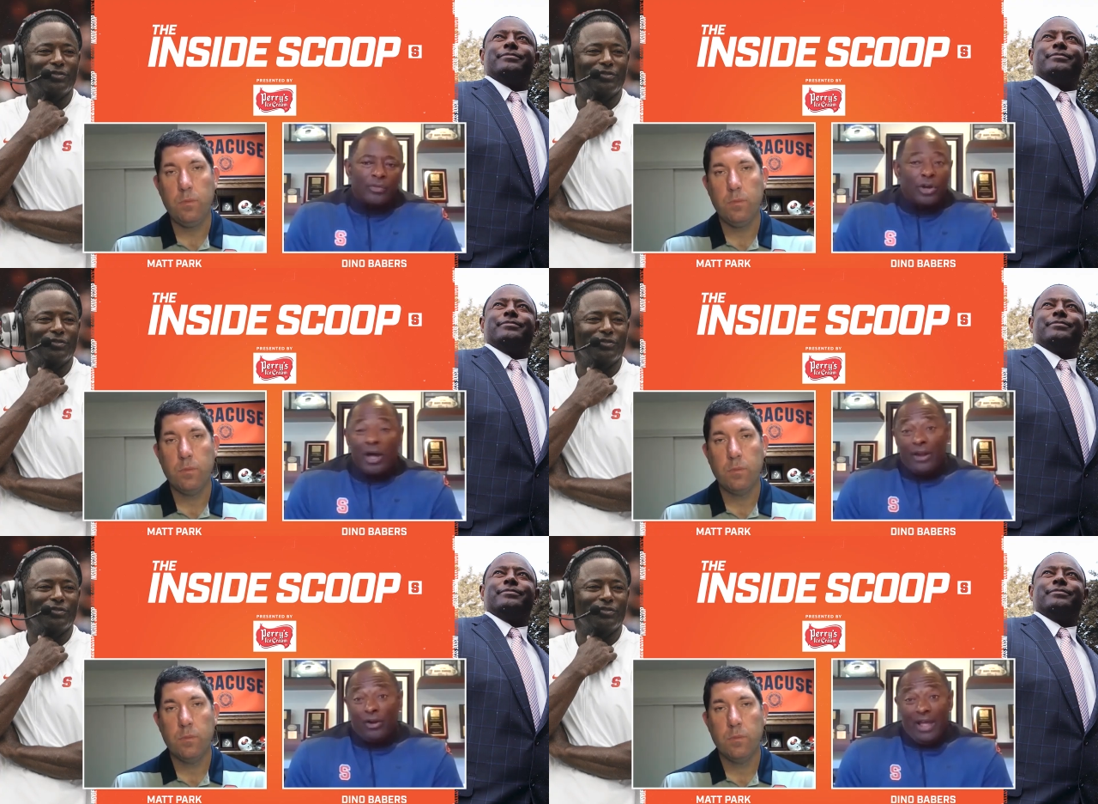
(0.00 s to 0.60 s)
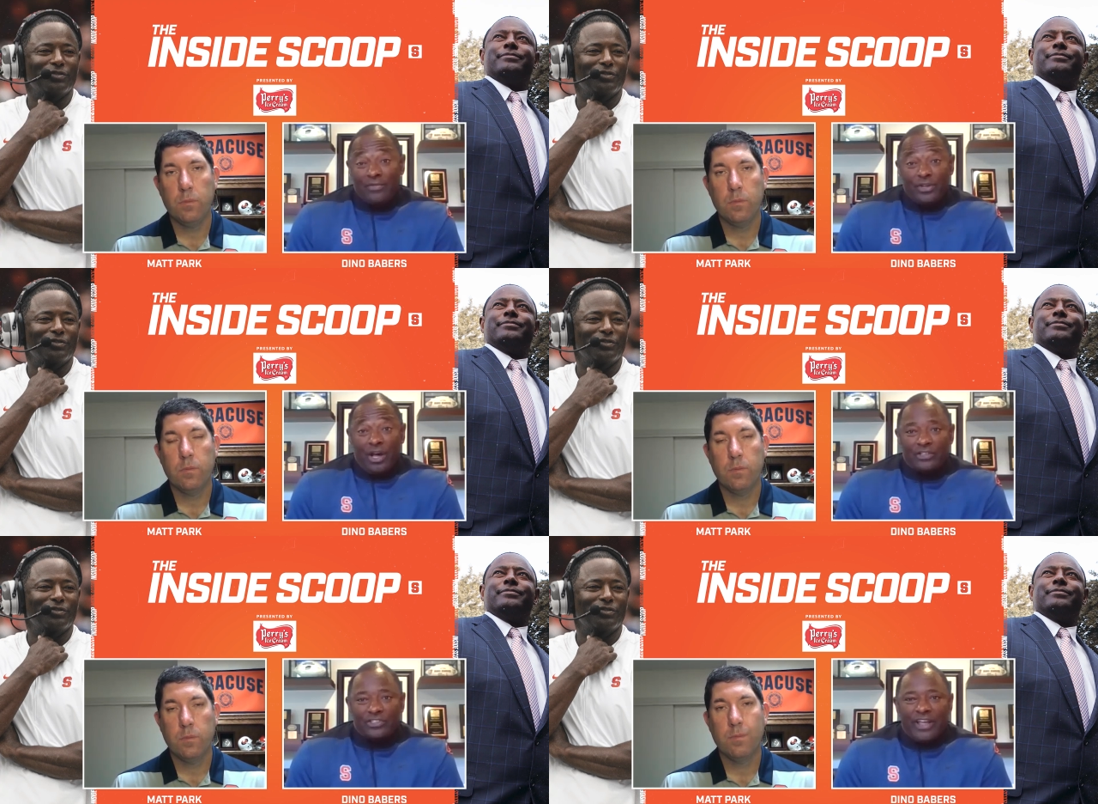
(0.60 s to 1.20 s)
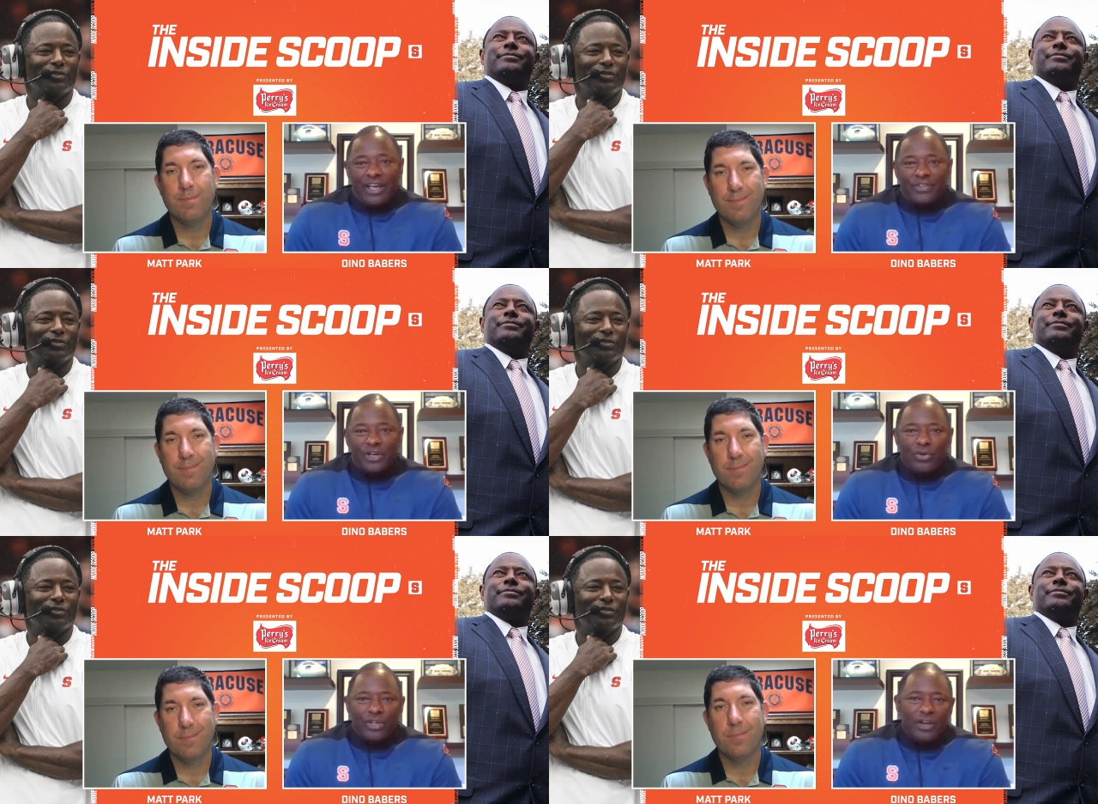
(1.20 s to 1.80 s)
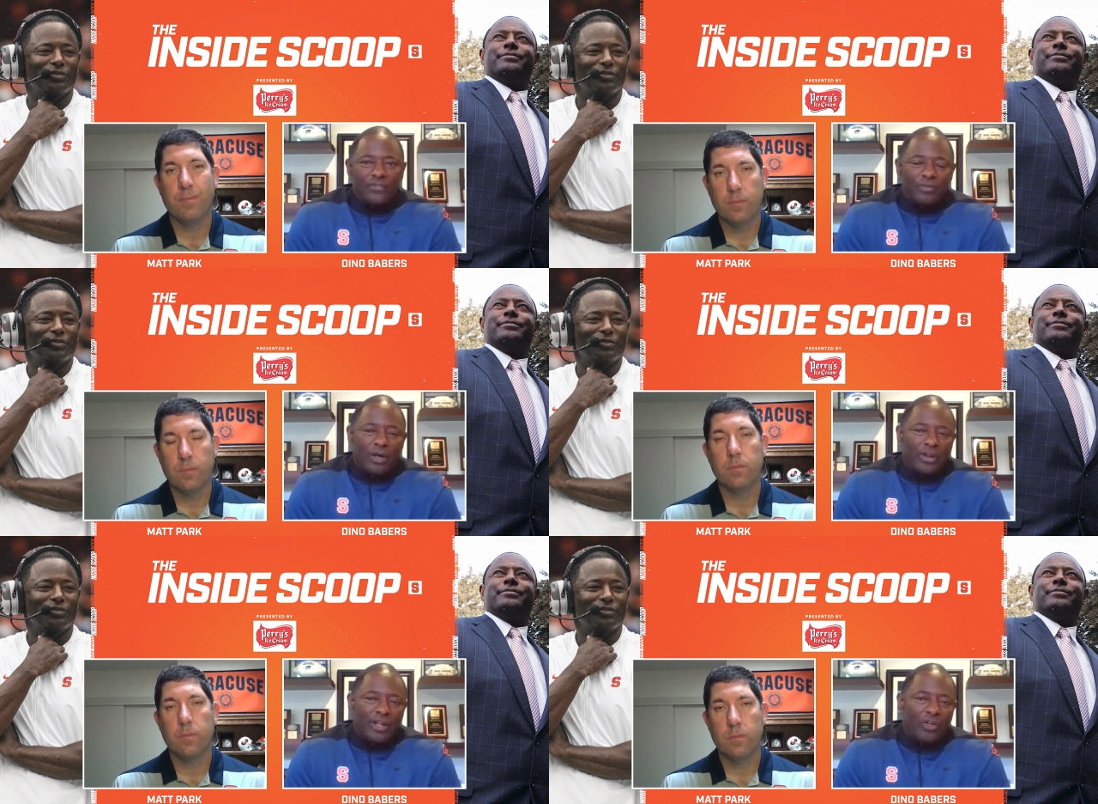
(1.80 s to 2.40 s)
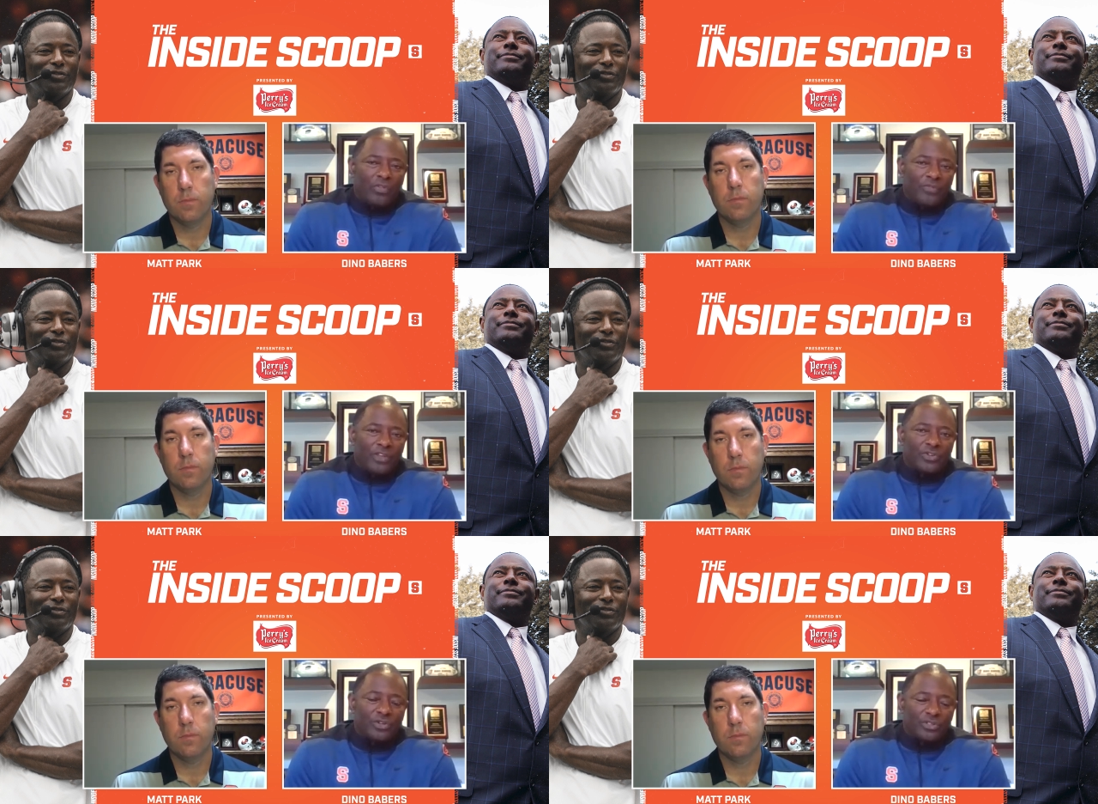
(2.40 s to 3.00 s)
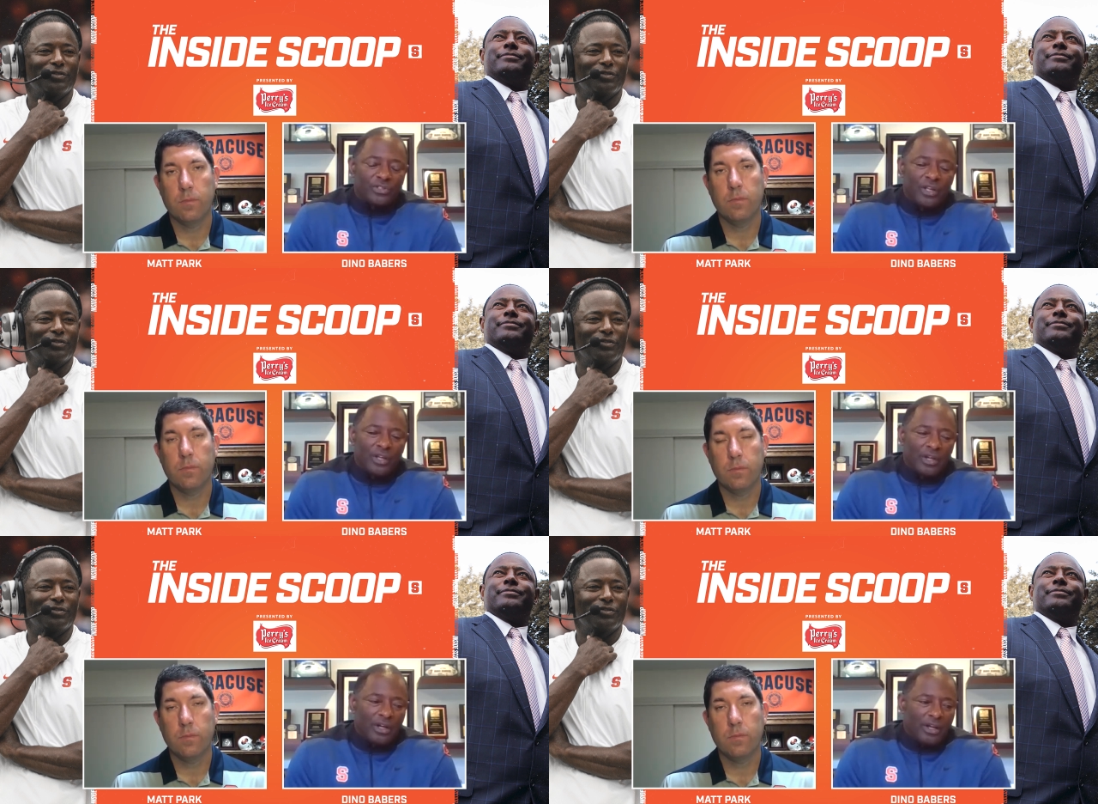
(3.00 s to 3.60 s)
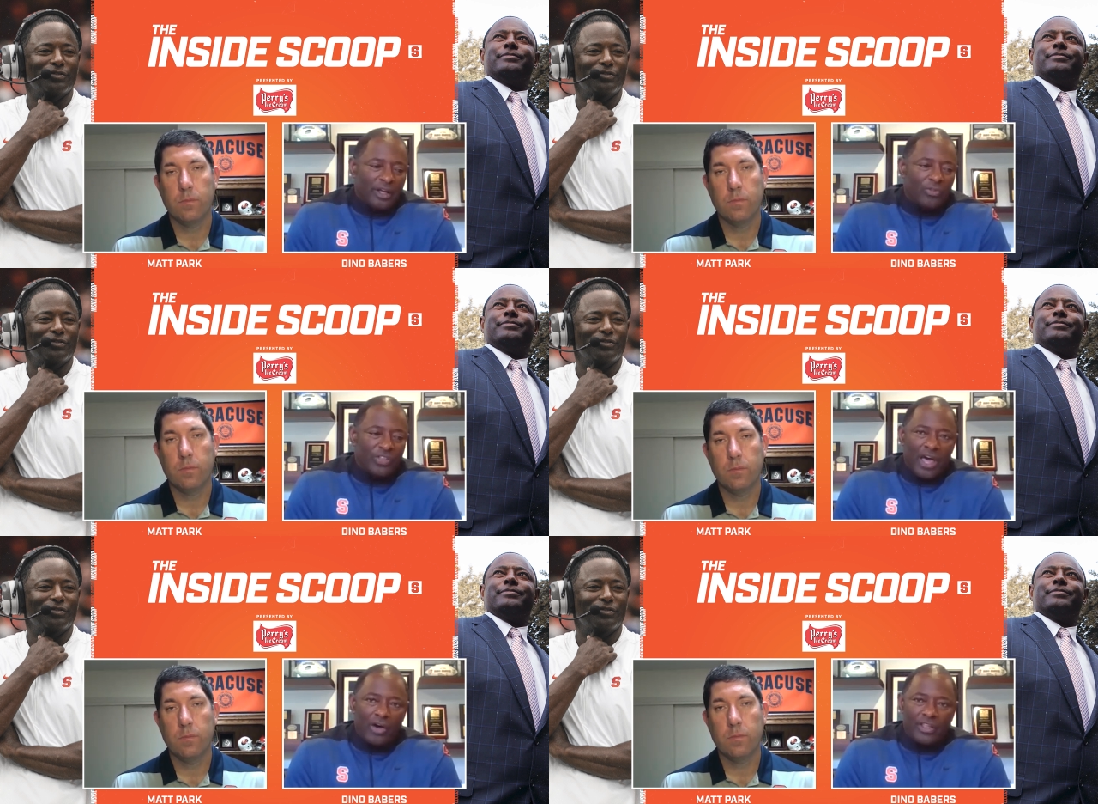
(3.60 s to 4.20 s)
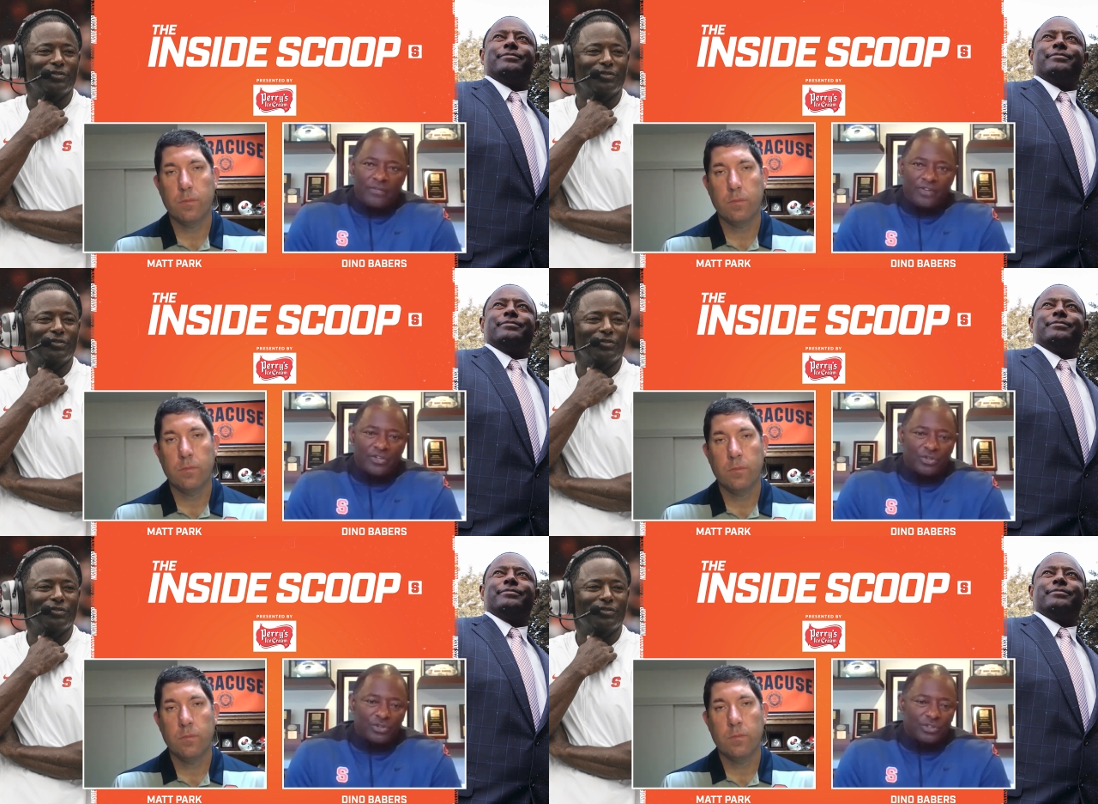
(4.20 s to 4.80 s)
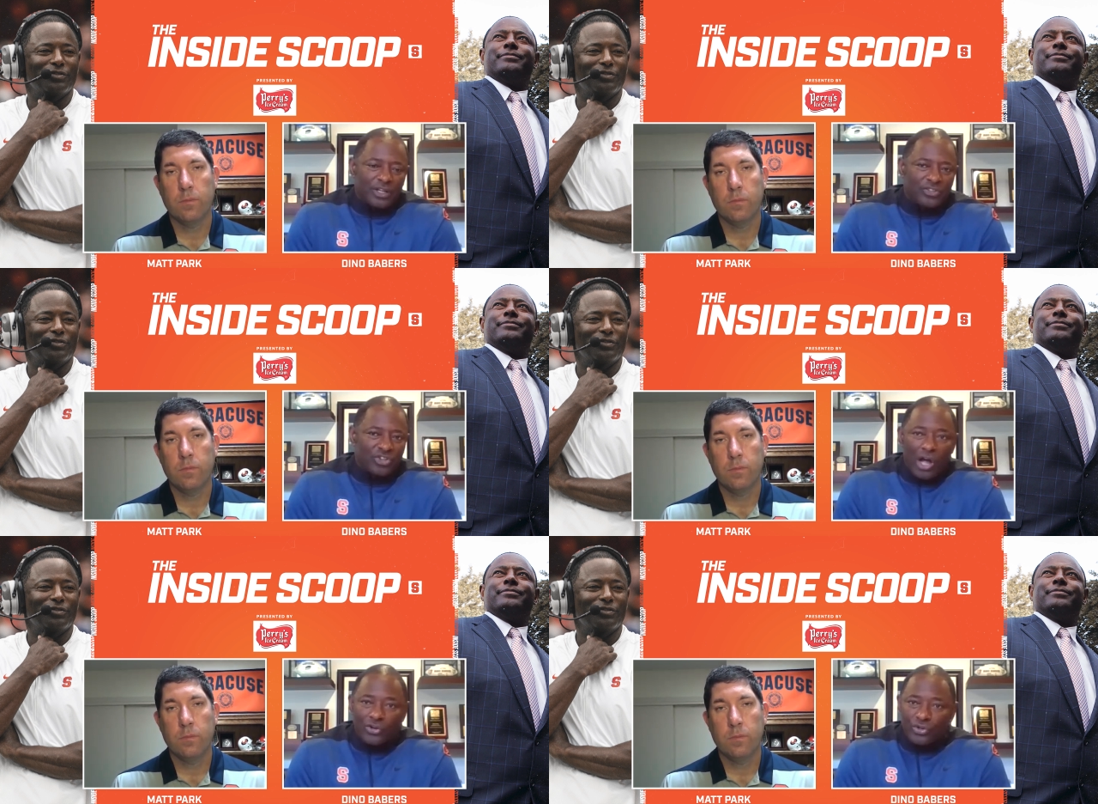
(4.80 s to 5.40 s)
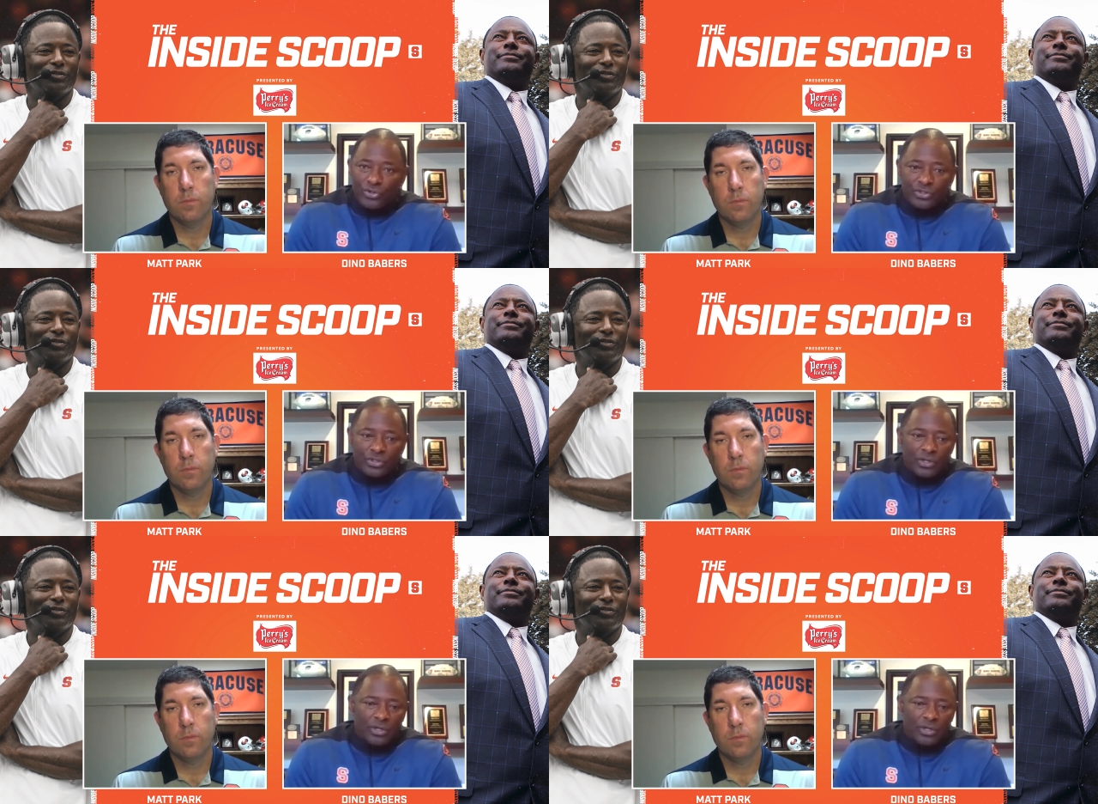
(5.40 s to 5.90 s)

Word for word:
Speaker 1: You don't. I don't have the knowledge. I have to go get it from other health officials, uh, health county officials, uh, doctors.